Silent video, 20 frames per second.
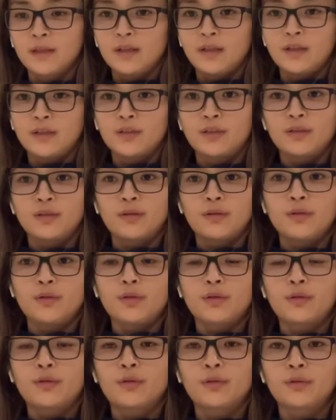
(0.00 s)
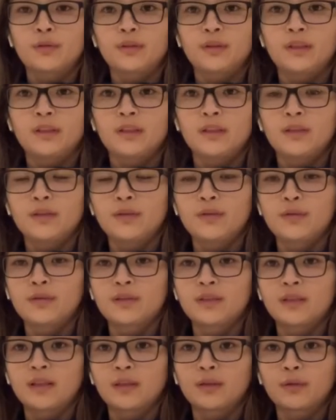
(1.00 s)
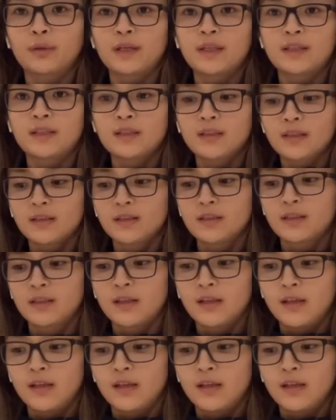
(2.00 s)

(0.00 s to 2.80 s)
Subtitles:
So you could use the tweezers